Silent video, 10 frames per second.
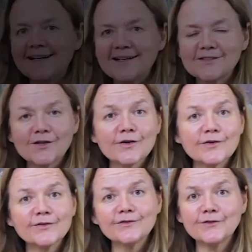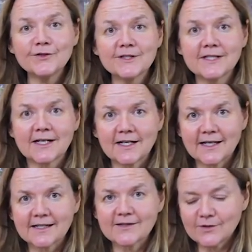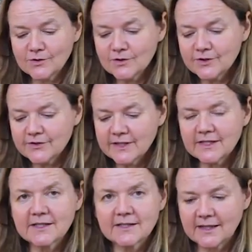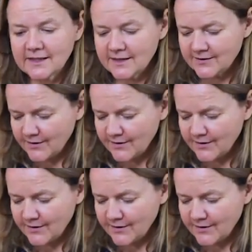So for the duck legs, all you need is